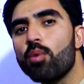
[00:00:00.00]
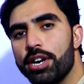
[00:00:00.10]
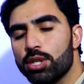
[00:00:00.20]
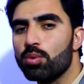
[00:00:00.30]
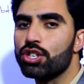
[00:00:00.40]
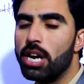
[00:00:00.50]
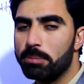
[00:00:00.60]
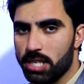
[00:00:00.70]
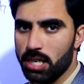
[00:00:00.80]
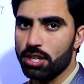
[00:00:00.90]
points which I
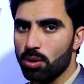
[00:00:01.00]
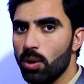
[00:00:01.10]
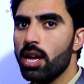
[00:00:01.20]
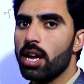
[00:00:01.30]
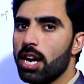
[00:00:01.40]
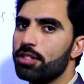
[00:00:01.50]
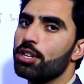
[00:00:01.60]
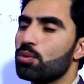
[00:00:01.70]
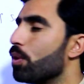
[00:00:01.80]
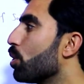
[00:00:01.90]
am telling you in
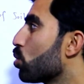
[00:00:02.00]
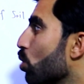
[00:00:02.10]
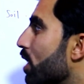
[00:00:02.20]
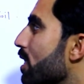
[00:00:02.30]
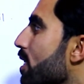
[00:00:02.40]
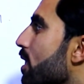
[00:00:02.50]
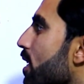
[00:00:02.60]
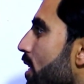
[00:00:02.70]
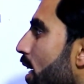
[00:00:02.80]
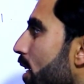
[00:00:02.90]
this video. So this is the
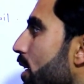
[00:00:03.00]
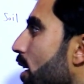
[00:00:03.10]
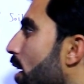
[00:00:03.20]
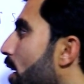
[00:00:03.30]
second